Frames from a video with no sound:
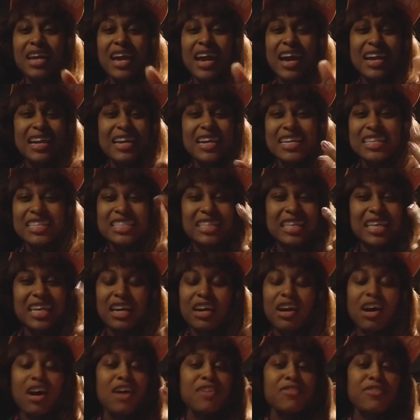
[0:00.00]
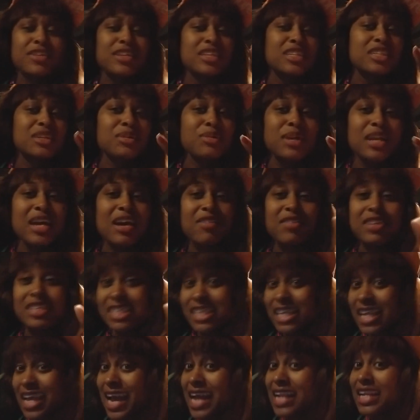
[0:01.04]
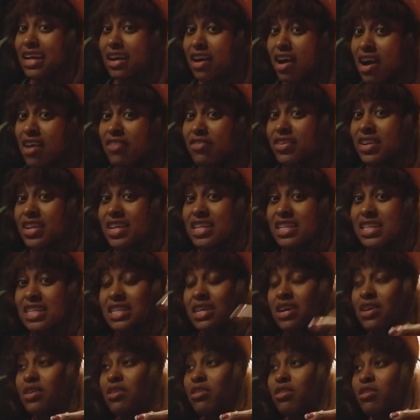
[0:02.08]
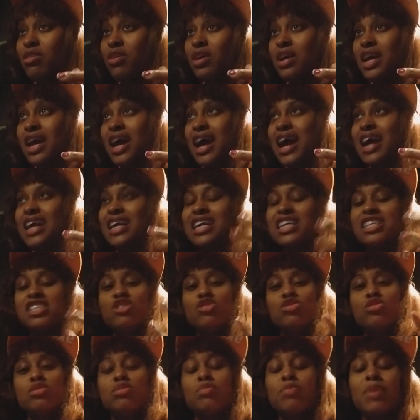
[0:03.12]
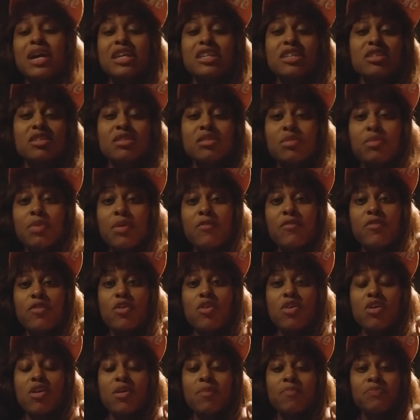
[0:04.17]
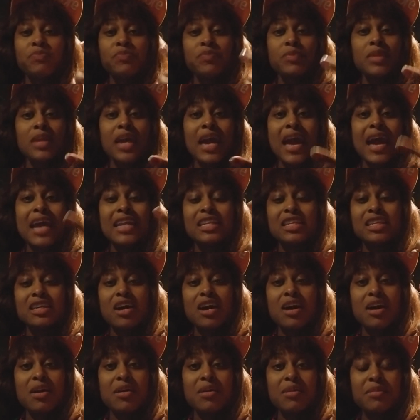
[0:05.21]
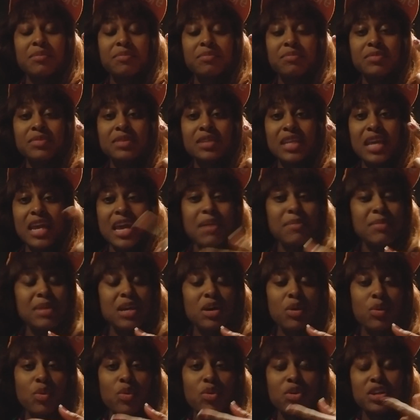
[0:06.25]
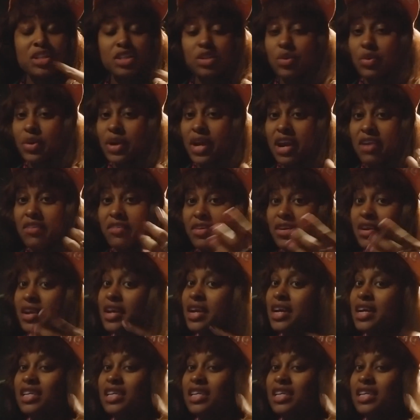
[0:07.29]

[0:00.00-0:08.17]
I guess, to get confidence or whatever. And she got the confidence. So I guess she was about to perform at the um the Emmy Awards or whatever.